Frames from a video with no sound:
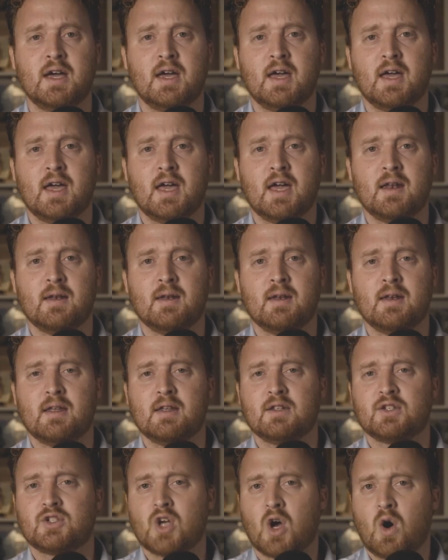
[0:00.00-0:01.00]
And
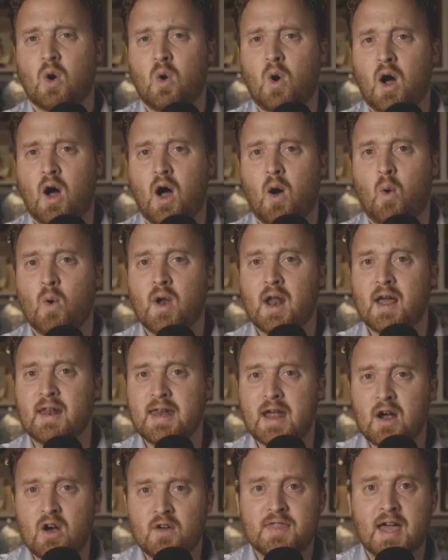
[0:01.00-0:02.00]
so when I
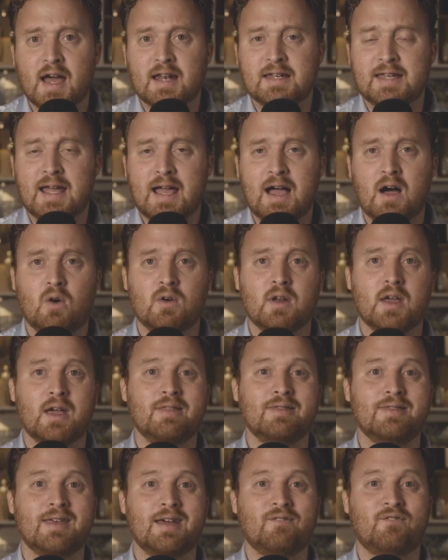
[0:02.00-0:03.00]
narrowed that down
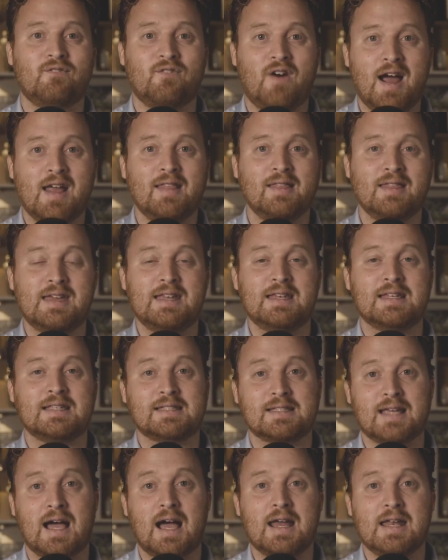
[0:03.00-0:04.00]
and then finally
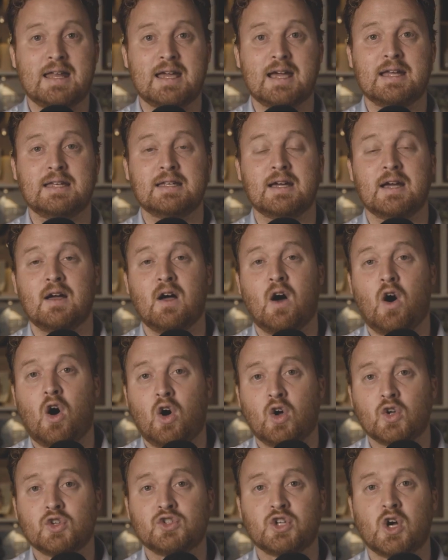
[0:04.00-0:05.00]
decided
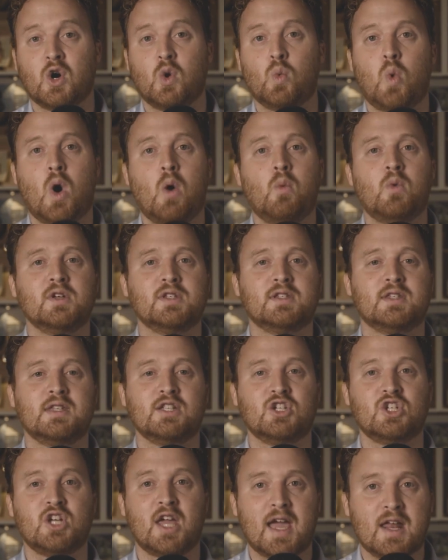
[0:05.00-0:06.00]
also what was the
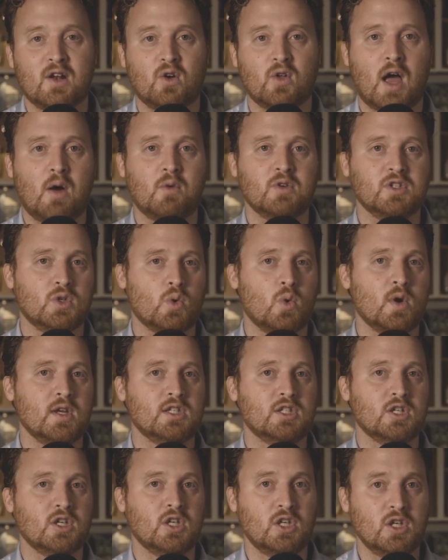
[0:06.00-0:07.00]
channel I was going
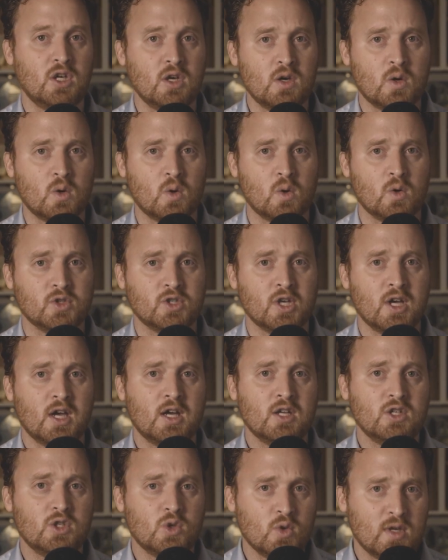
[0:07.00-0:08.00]
to use
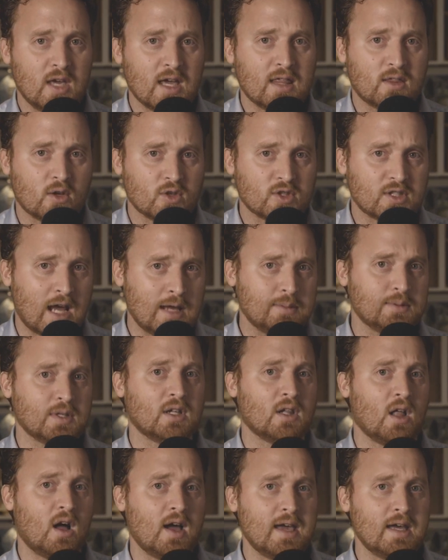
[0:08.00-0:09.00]
to get those types of
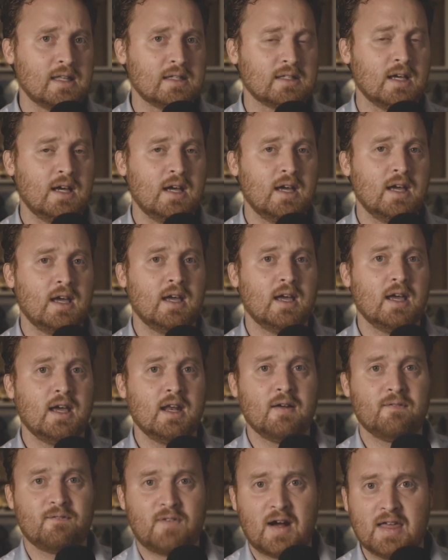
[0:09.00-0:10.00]
clients. And
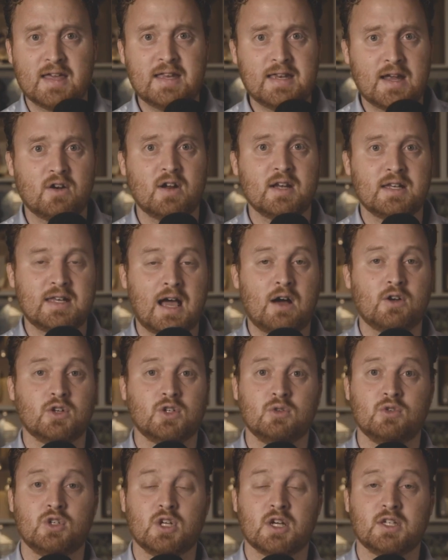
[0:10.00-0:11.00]
it finally narrowed it down
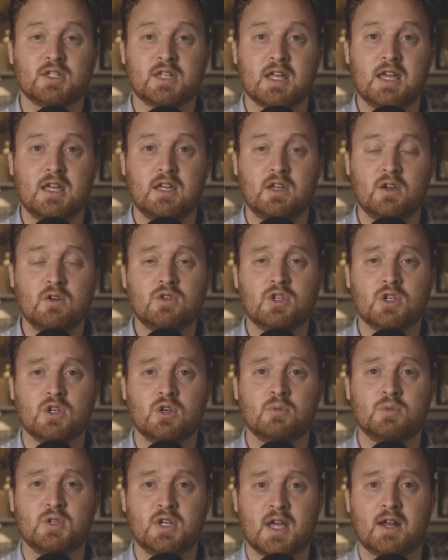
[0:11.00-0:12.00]
to just a
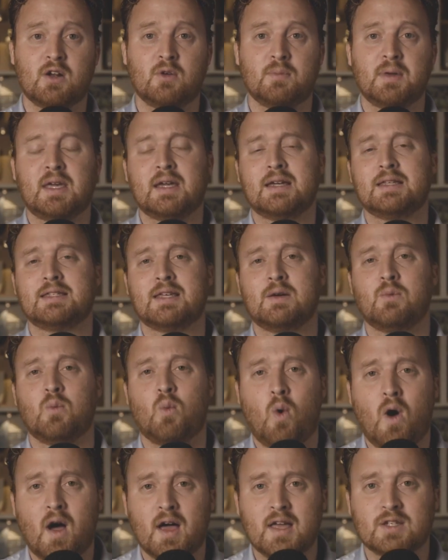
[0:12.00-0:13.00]
YouTube channel because it
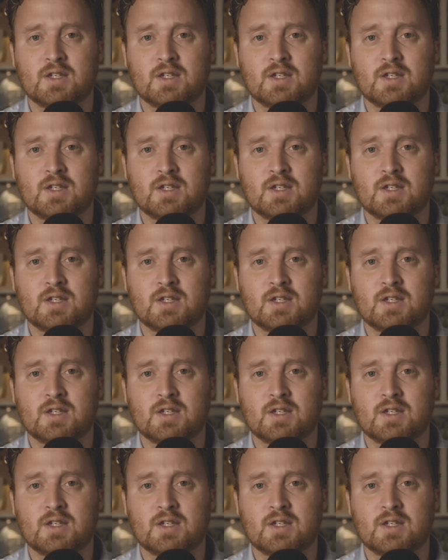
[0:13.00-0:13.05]
was